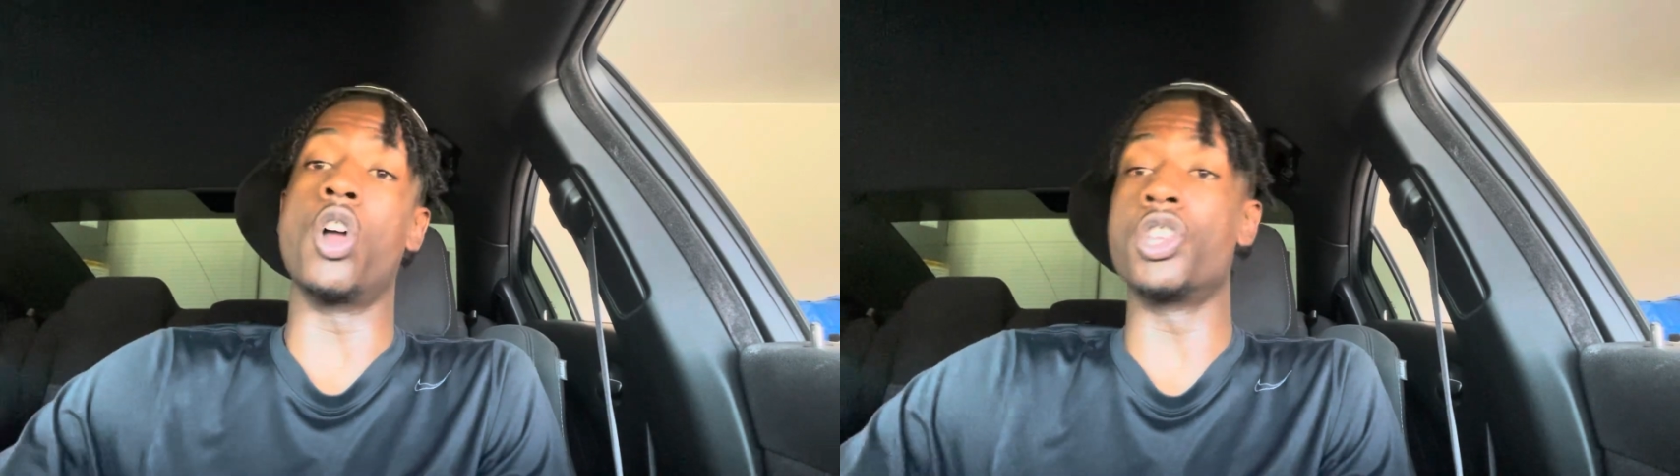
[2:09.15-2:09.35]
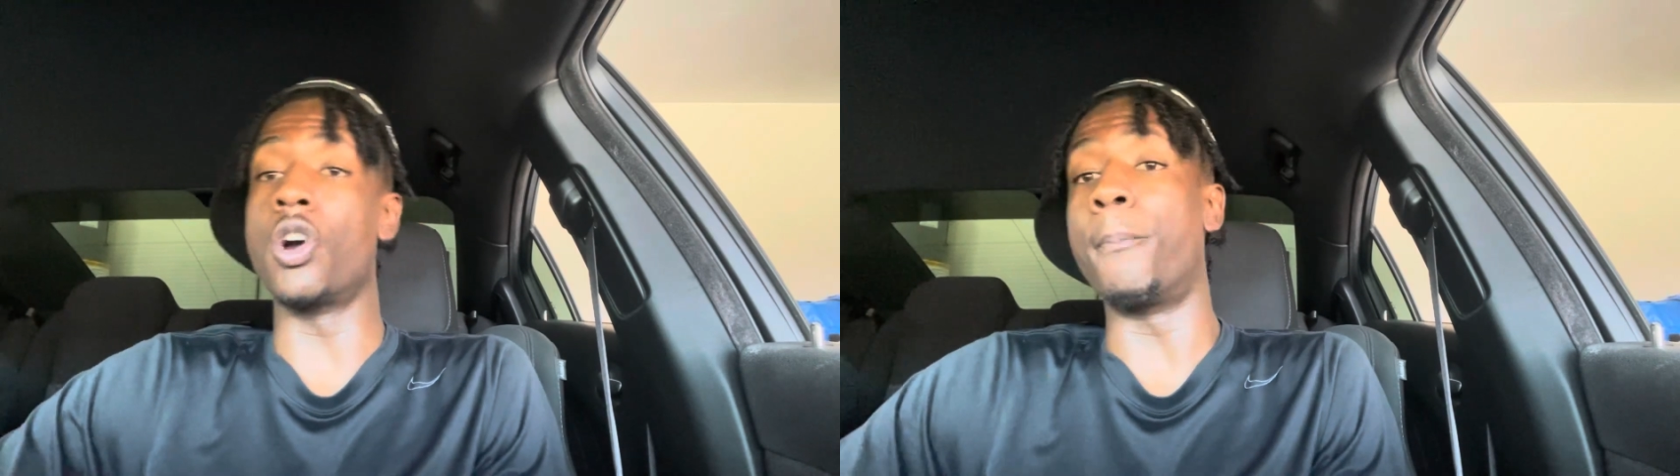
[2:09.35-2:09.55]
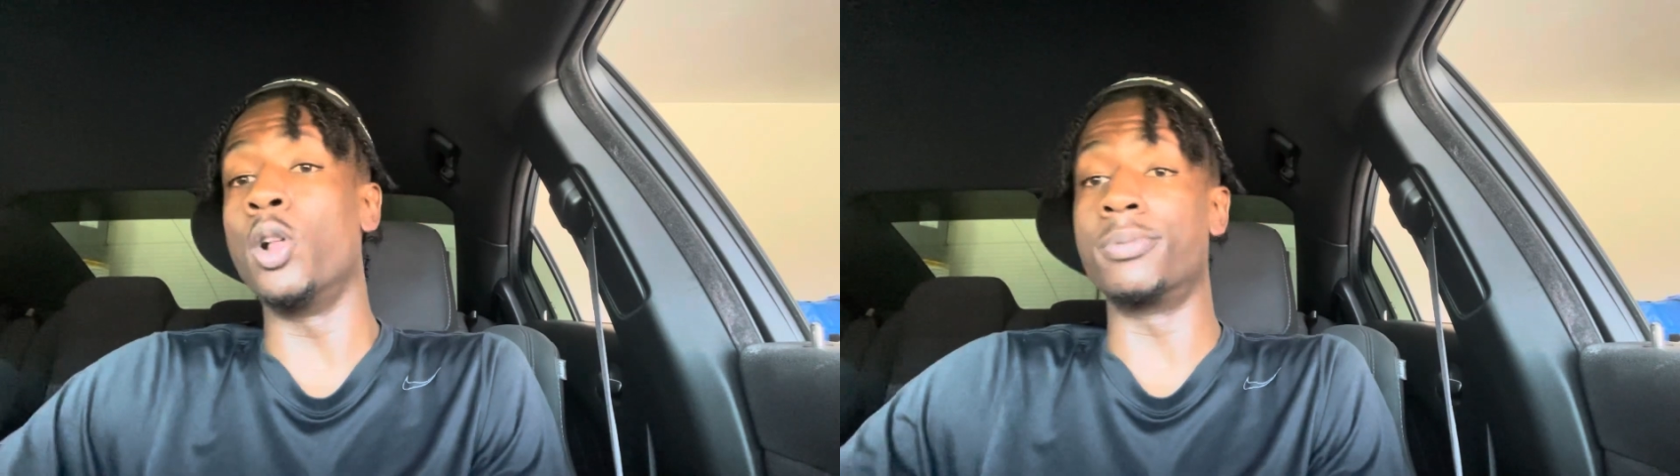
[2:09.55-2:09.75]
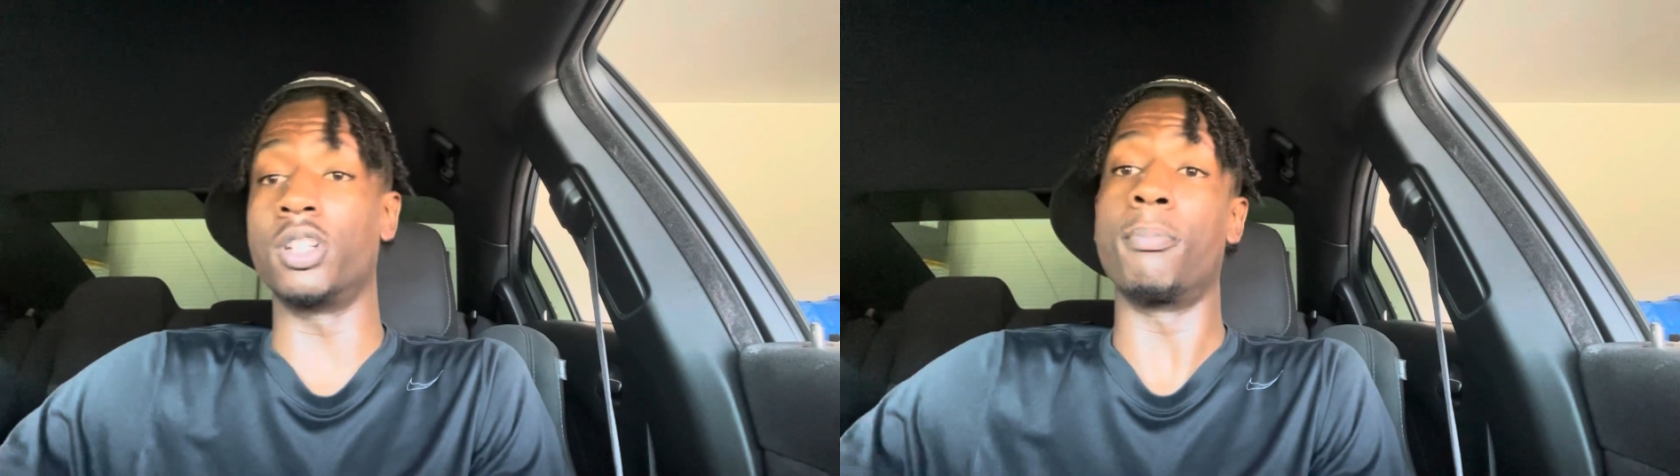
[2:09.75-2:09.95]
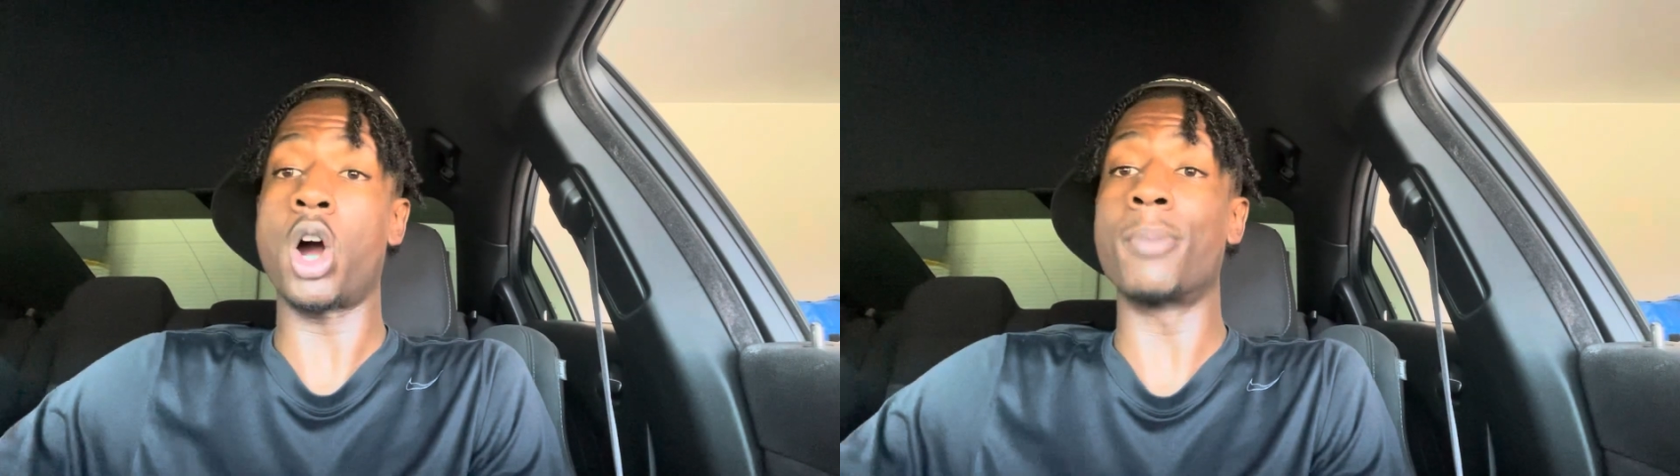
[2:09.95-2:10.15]
you're gonna pull up to the
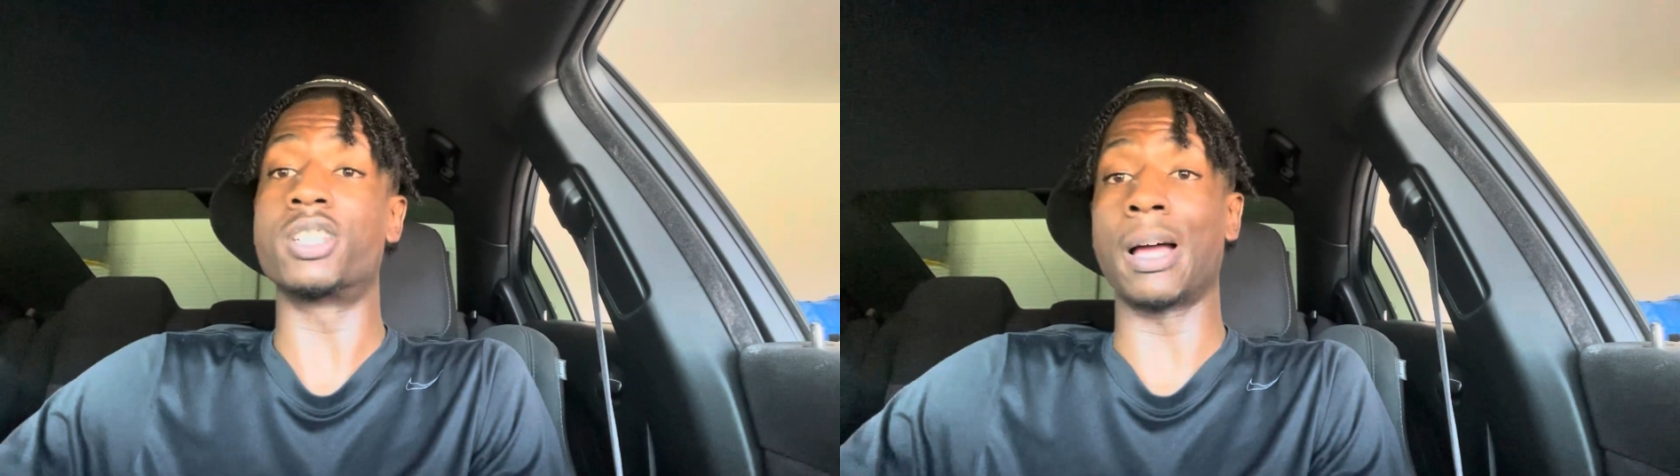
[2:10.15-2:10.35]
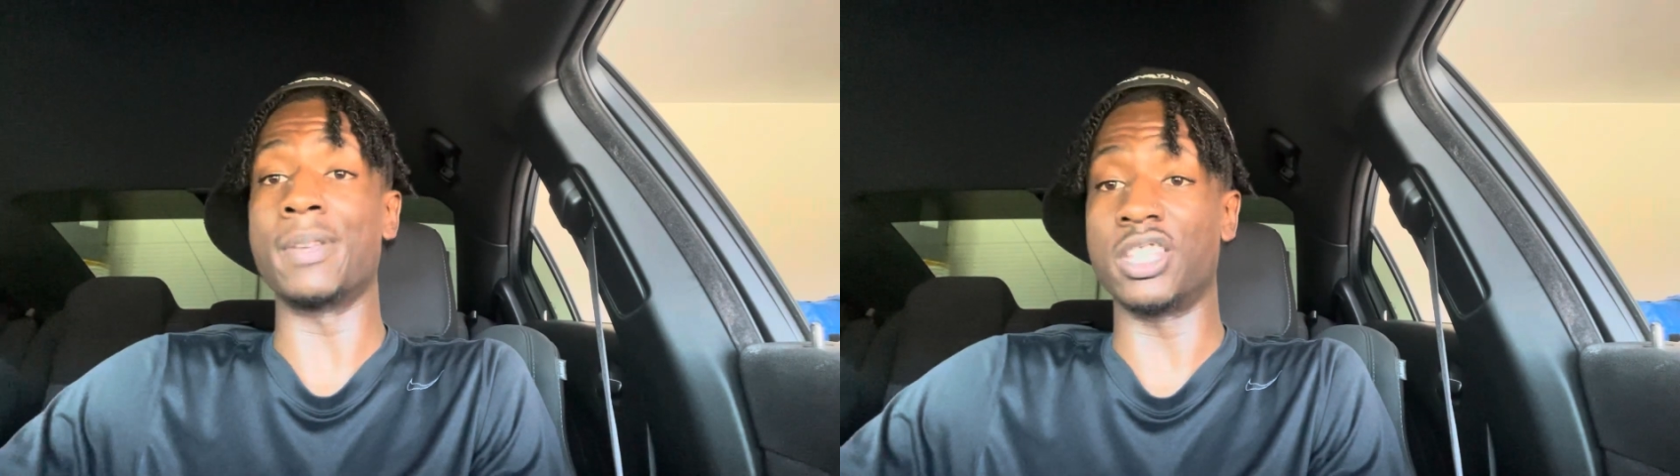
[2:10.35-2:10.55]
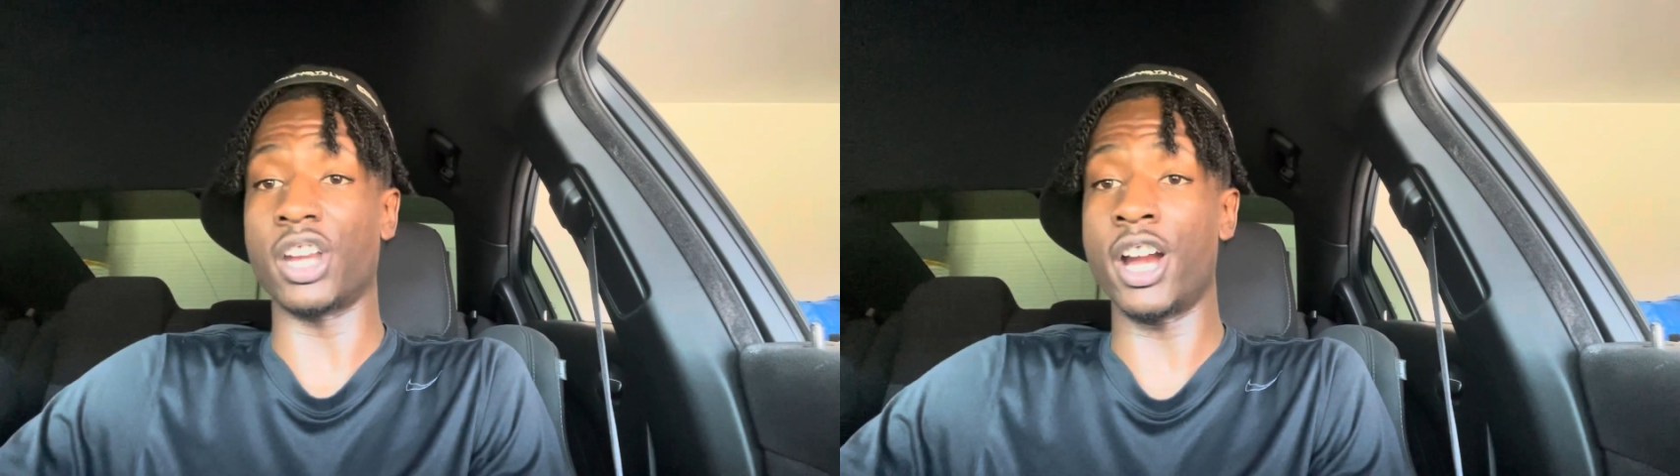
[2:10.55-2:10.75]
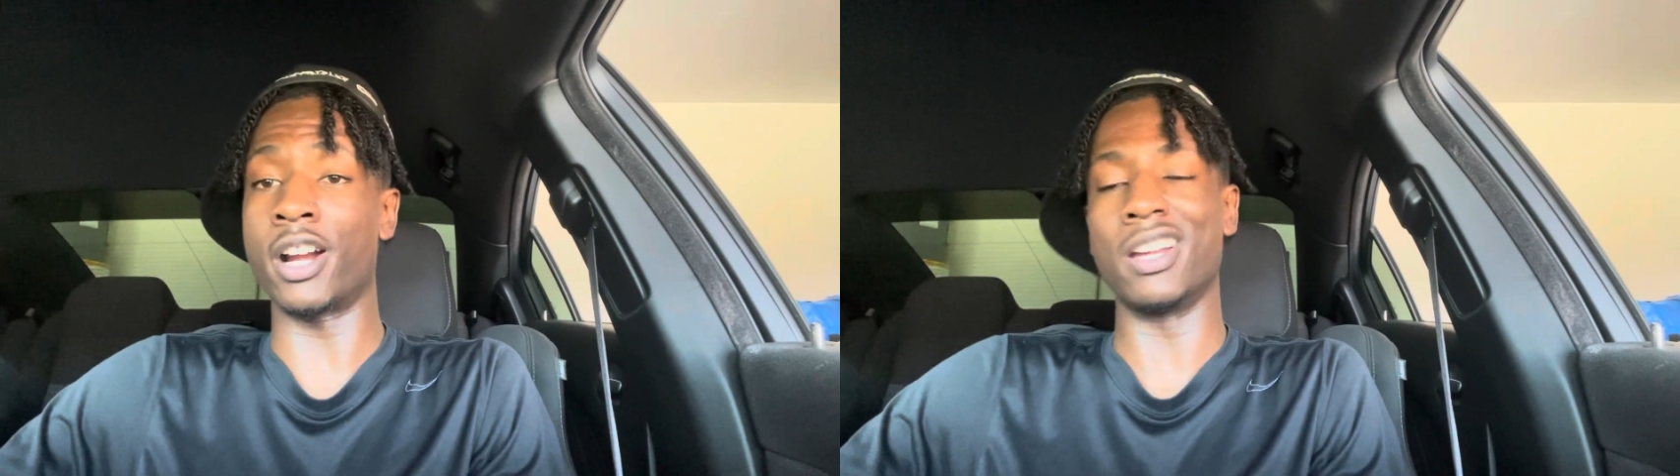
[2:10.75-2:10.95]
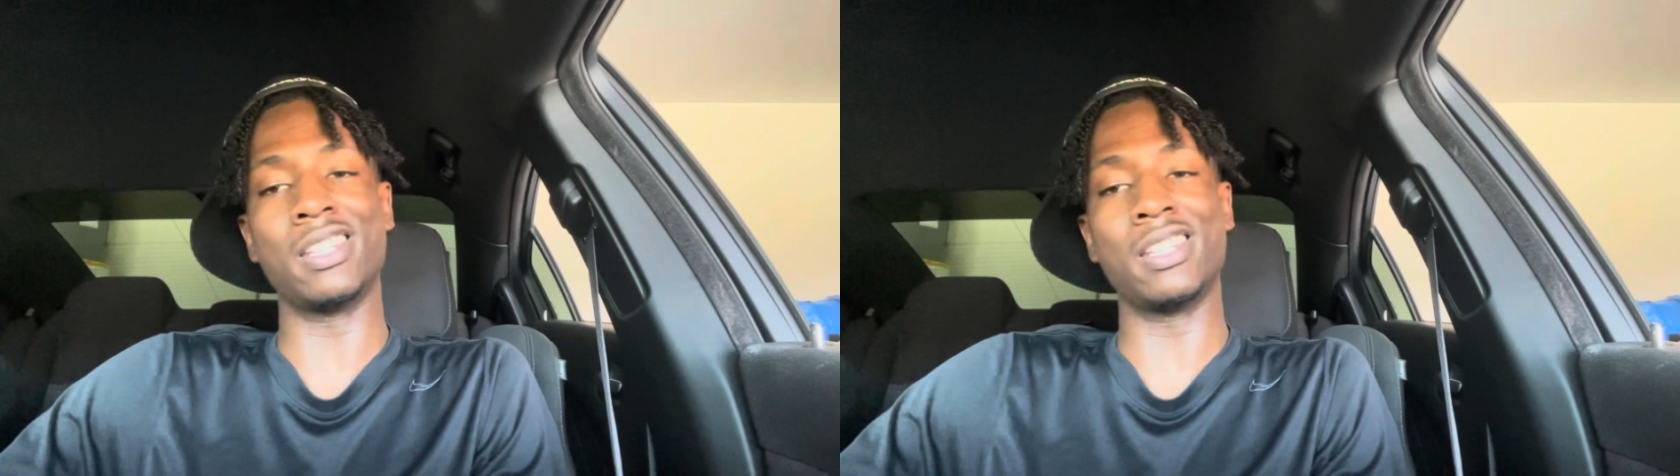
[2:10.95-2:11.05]
barbershop and get your hair cut.